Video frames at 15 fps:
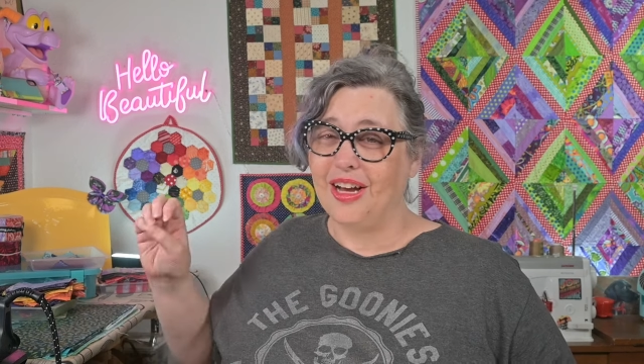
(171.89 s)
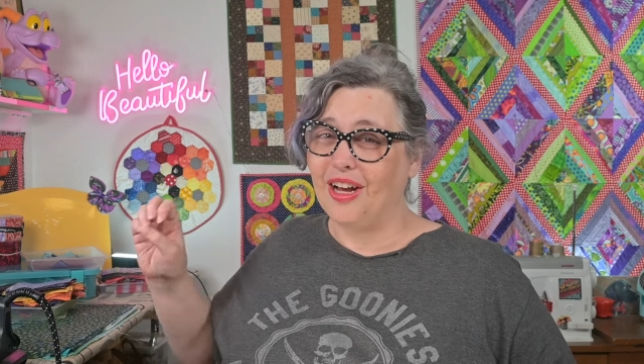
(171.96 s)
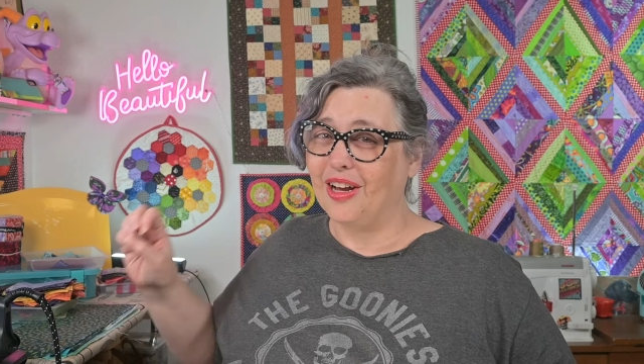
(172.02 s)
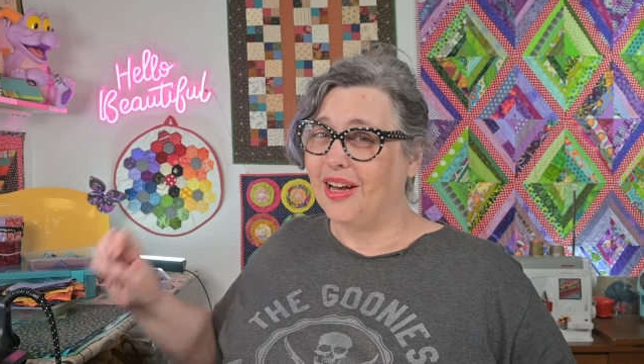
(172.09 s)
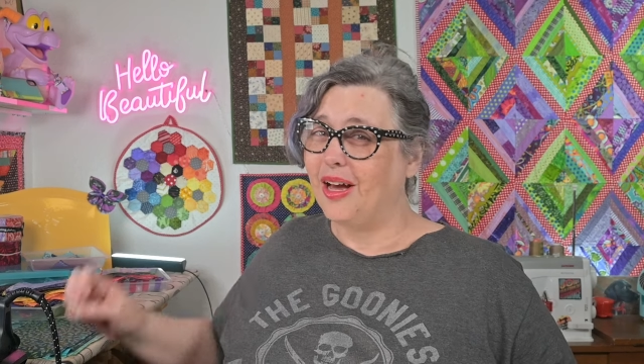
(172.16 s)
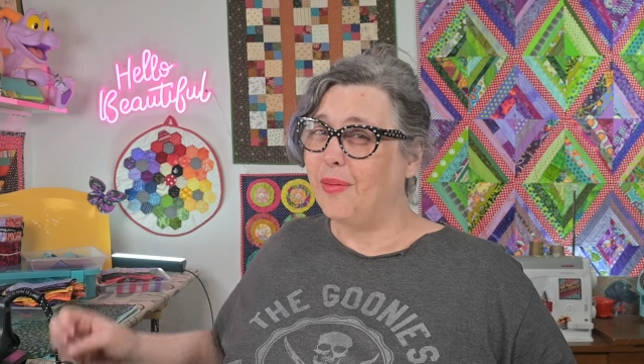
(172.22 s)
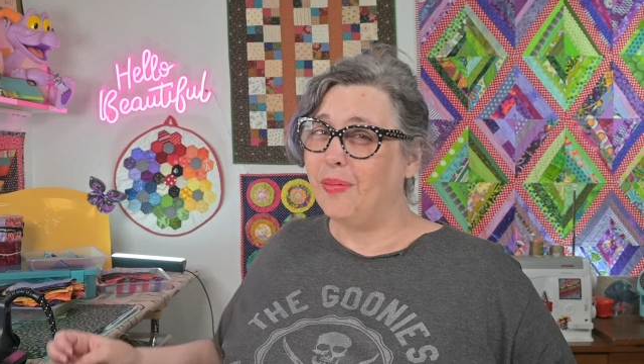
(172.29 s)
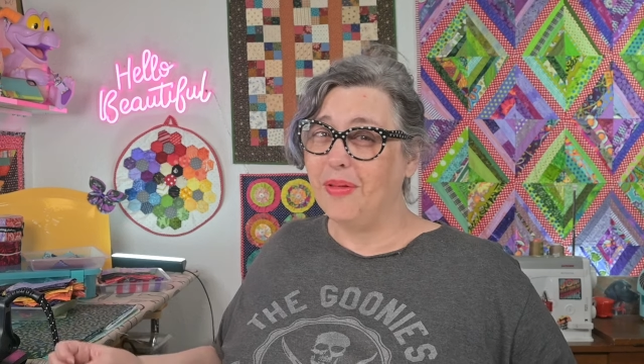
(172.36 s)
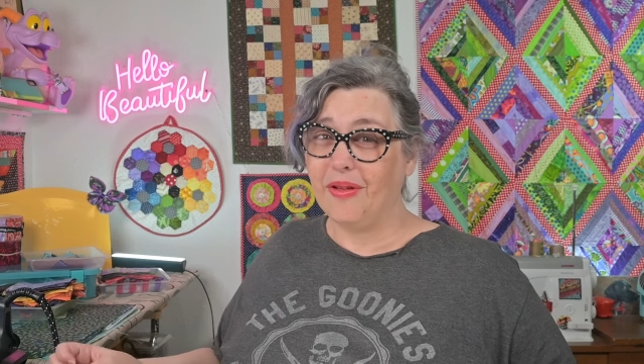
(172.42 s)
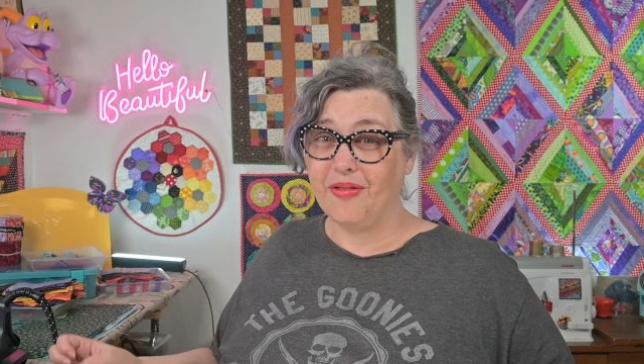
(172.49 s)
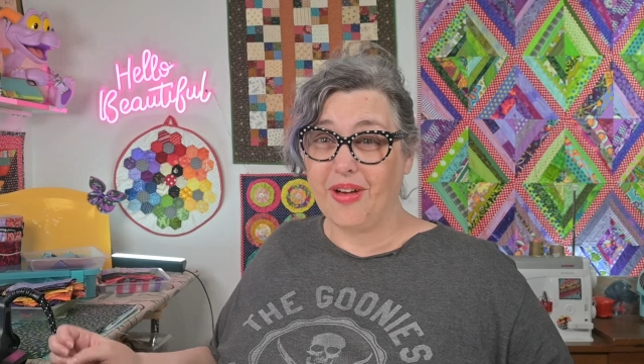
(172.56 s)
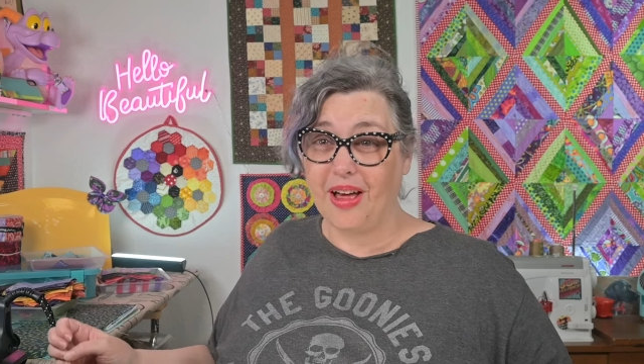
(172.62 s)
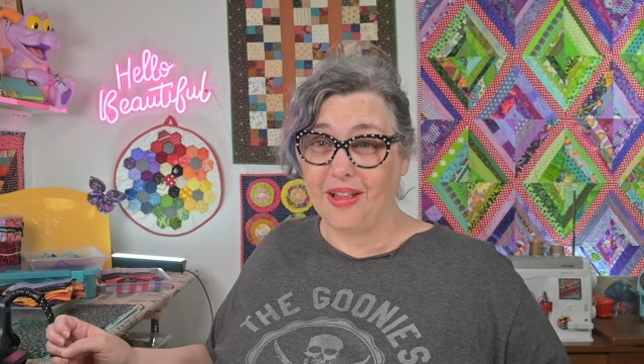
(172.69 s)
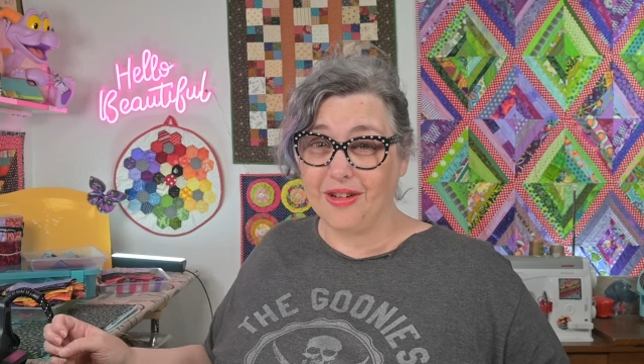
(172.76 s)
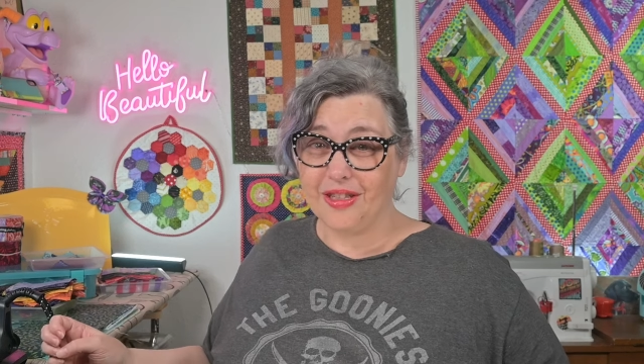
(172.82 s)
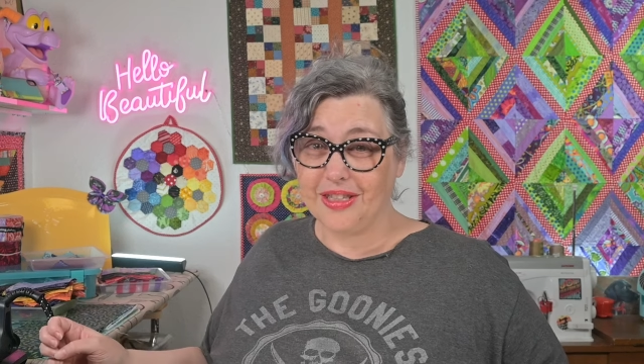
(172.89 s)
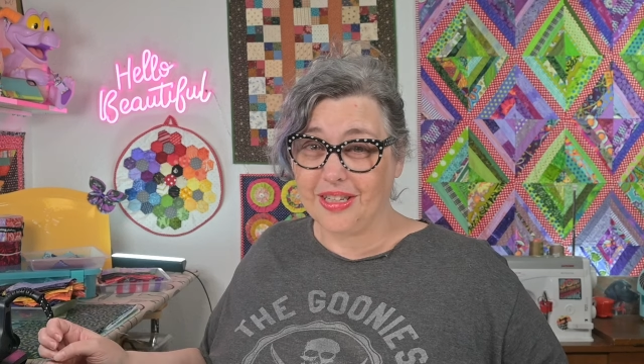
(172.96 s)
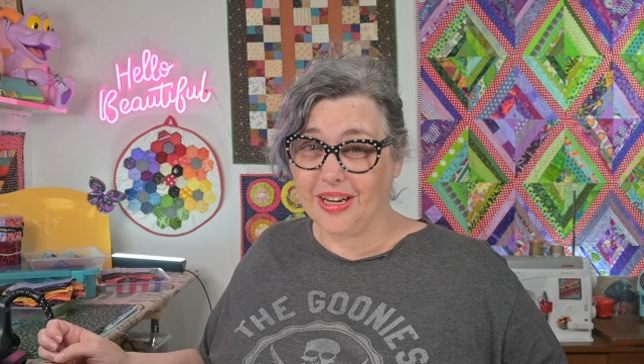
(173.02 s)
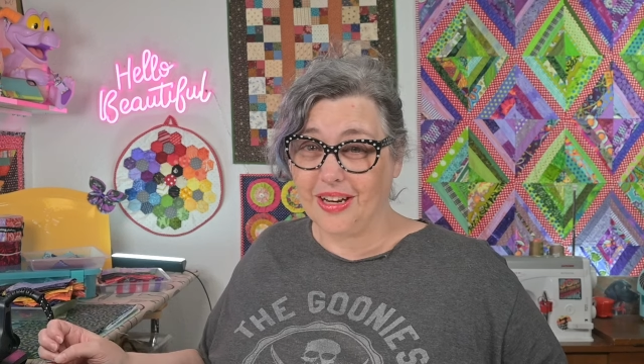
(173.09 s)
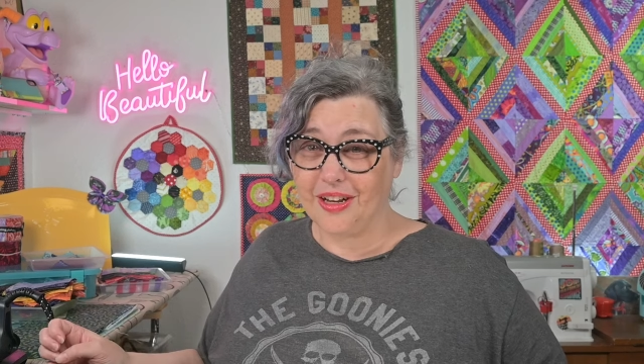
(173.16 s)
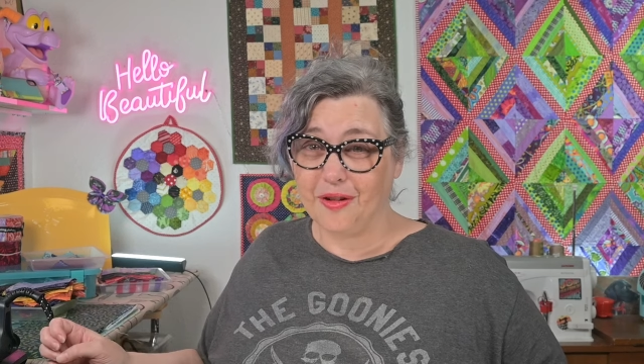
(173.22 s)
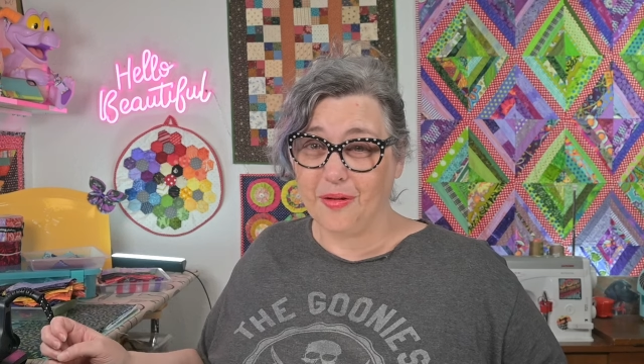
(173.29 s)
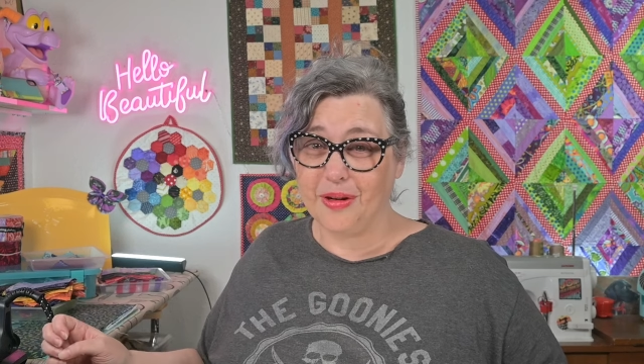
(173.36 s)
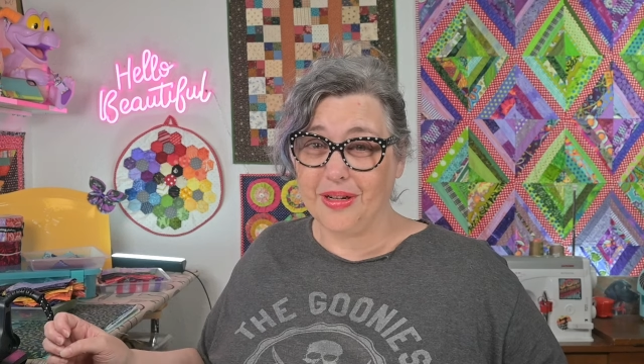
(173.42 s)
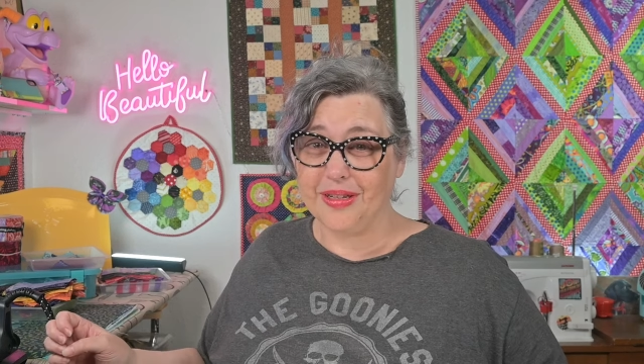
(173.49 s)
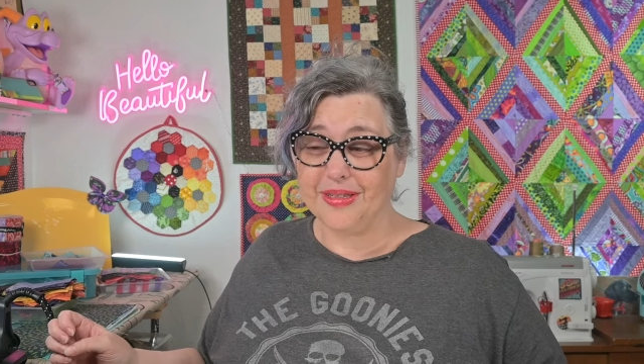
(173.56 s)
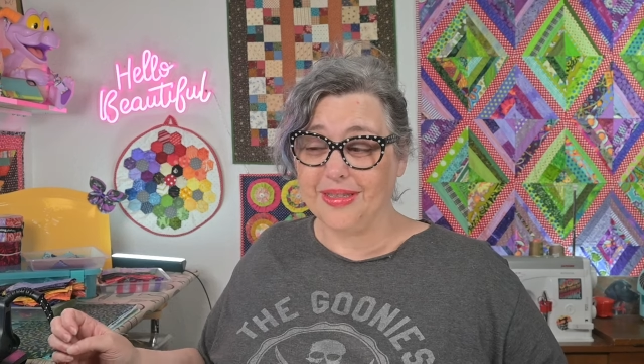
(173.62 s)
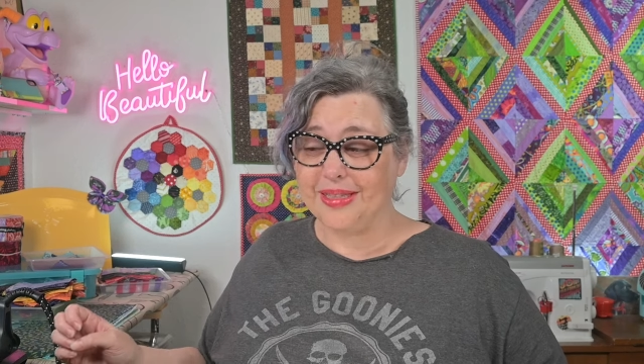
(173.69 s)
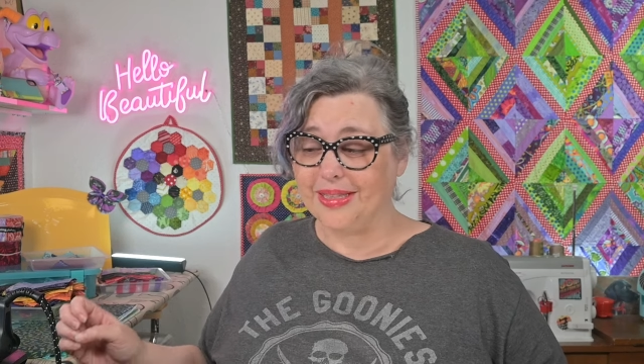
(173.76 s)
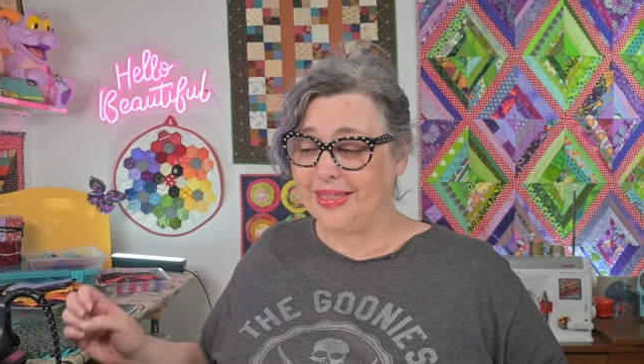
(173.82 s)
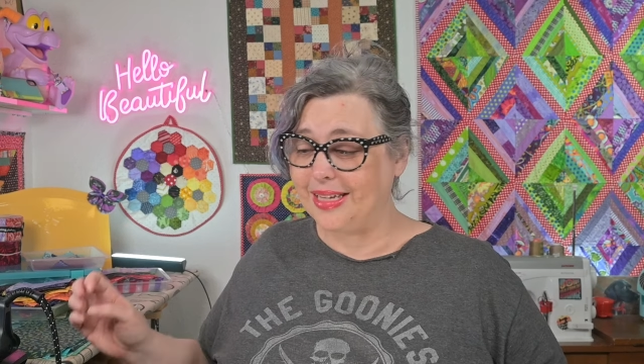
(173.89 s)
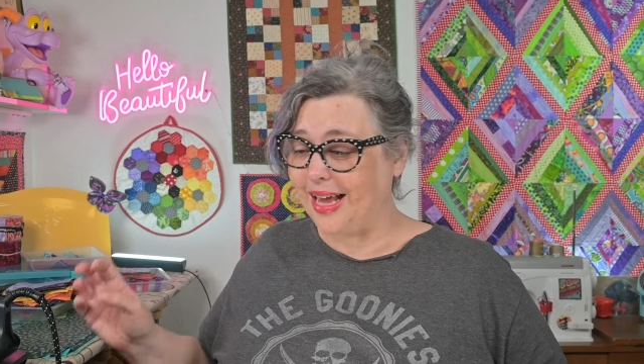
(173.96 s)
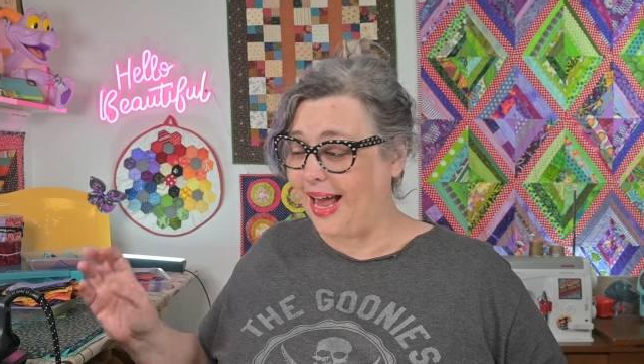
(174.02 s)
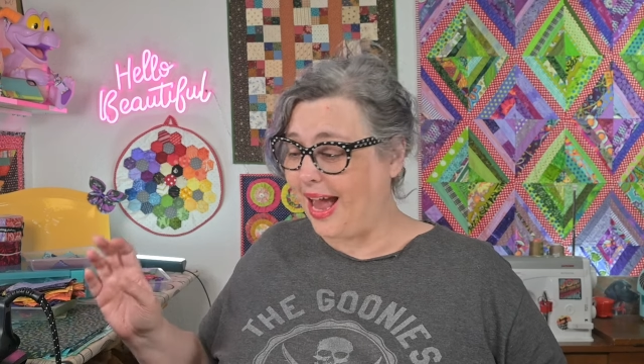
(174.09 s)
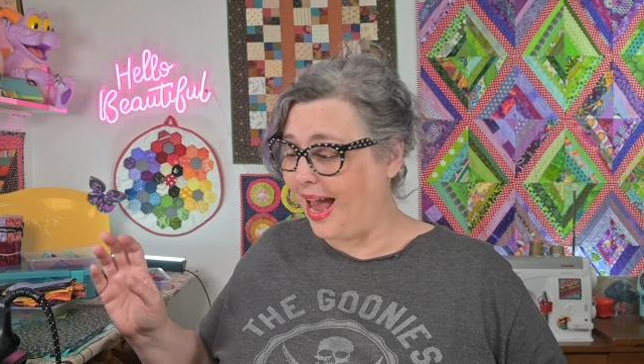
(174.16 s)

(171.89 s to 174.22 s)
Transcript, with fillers: a couple of color study quilts,